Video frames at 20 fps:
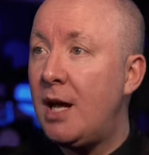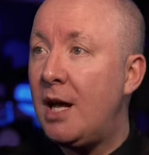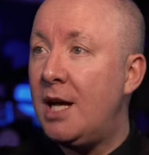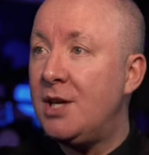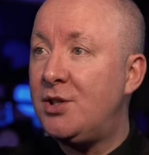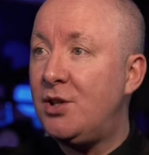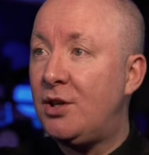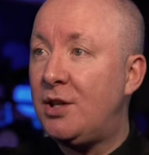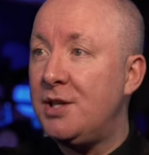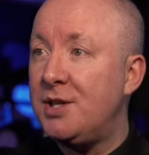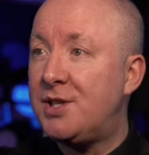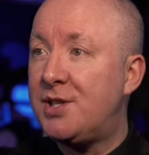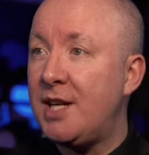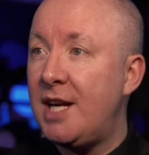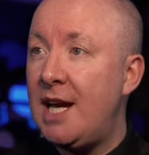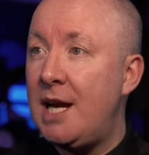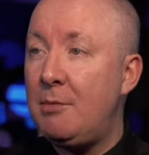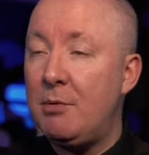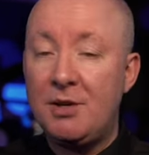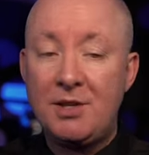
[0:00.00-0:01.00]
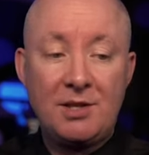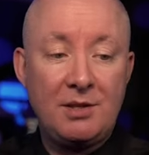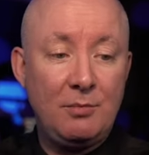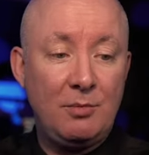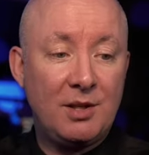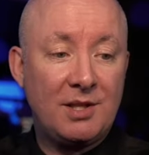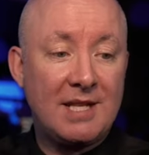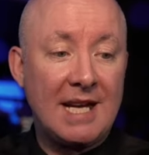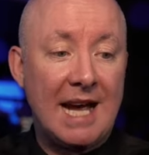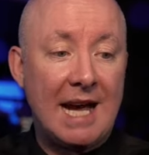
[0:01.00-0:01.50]
As you can see, we're
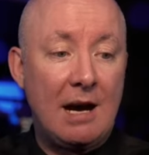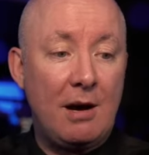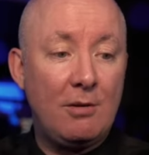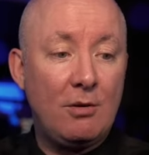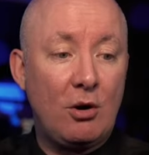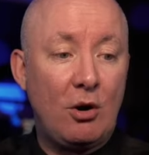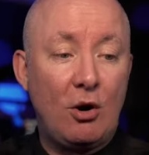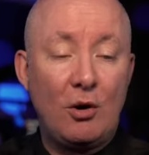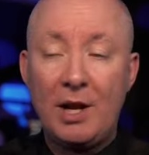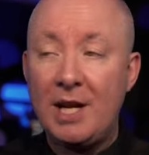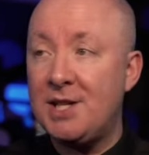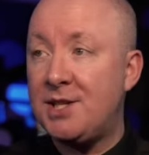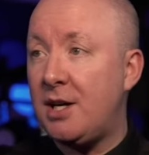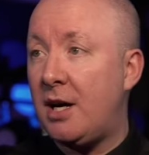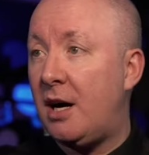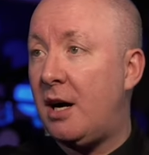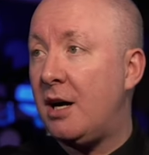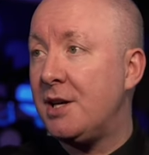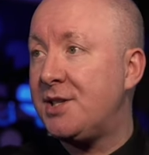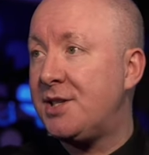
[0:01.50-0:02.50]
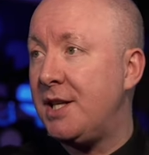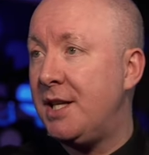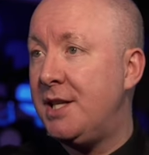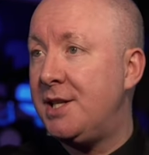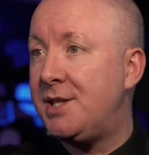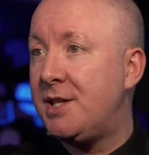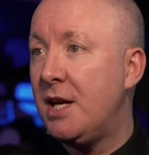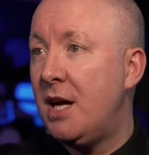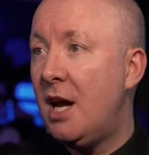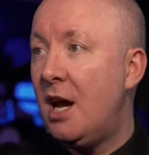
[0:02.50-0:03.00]
down on its
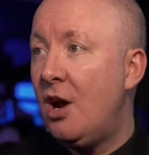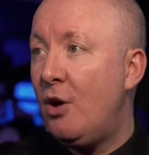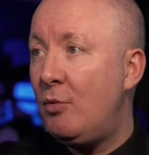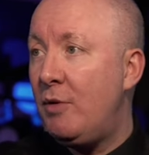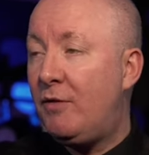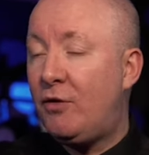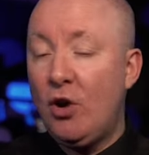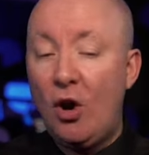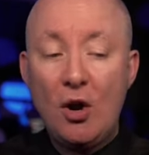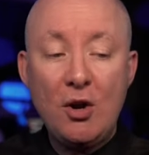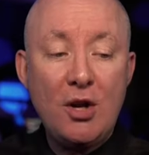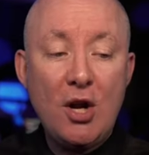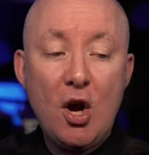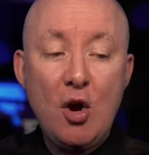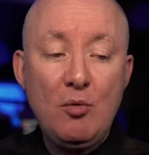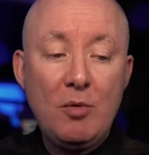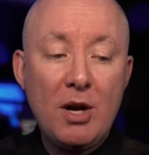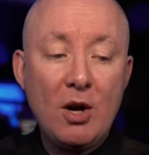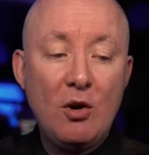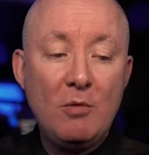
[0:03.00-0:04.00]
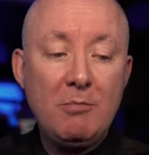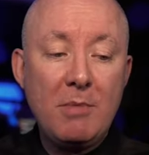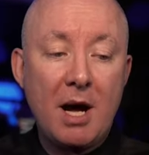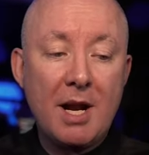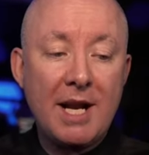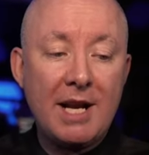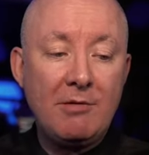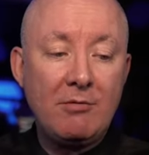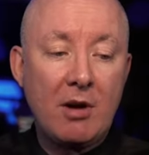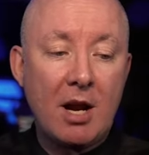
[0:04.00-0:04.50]
arses. We've got no real
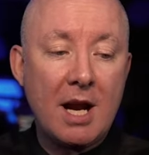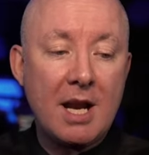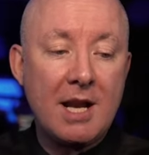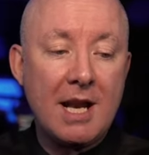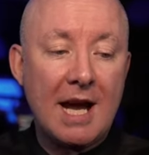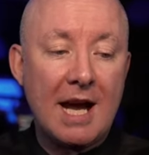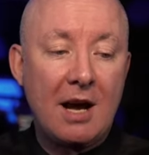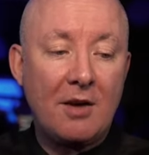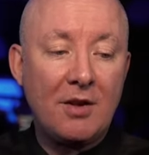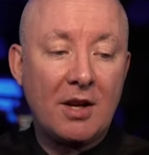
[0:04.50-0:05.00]
money right now.